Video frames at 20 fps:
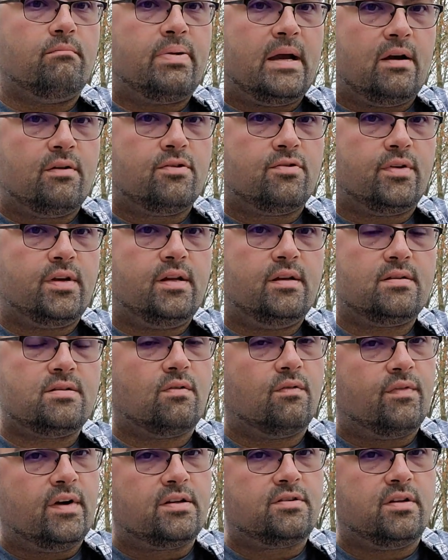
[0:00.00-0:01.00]
boundary. So
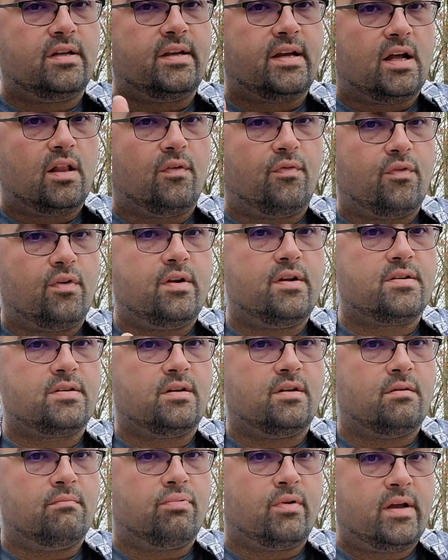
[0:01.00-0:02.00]
eventually California is
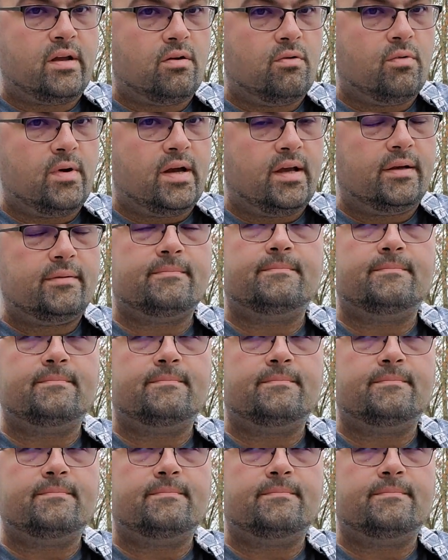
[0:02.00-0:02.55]
going to break away.